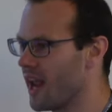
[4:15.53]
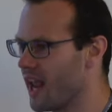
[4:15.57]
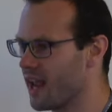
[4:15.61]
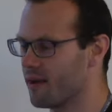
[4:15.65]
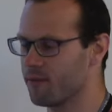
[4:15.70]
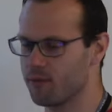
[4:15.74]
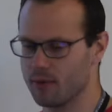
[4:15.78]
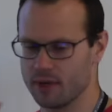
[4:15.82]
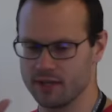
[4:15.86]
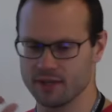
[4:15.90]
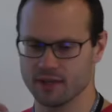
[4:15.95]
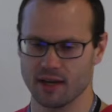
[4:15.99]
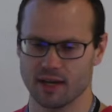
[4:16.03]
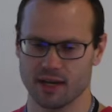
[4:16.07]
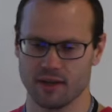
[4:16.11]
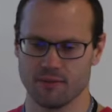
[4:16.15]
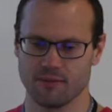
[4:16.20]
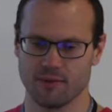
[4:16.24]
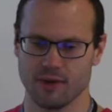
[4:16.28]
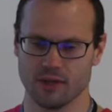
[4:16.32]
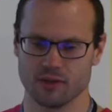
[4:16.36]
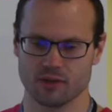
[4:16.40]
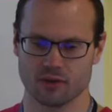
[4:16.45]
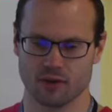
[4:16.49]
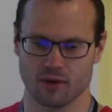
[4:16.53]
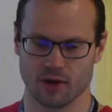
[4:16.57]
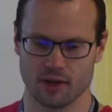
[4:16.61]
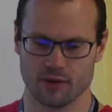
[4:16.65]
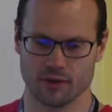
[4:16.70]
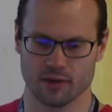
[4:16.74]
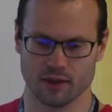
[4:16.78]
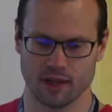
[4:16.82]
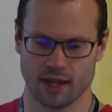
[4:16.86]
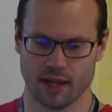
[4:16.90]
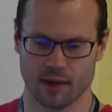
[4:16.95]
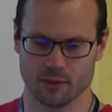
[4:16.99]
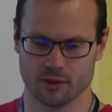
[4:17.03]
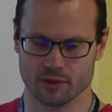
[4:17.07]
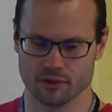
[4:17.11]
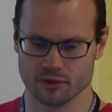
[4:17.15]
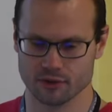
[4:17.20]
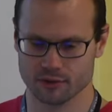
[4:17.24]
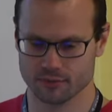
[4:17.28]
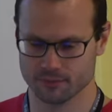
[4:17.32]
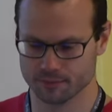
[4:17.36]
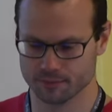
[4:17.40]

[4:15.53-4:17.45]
every tiny feature in the language.